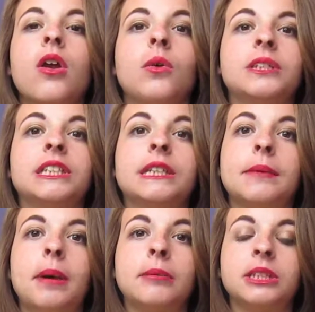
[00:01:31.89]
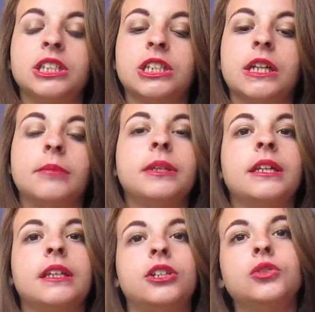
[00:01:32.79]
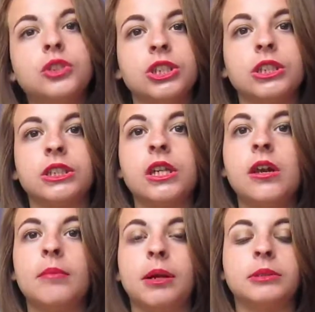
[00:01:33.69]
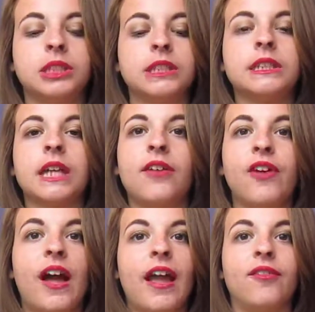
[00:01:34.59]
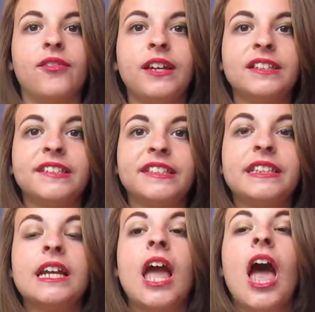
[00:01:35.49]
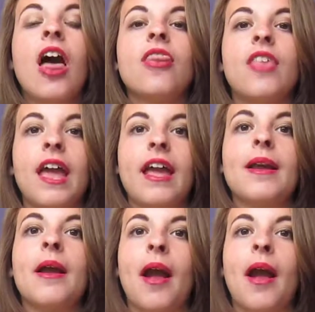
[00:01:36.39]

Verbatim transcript: which is a publishing company that usually publishes sci-fi and fantasy, they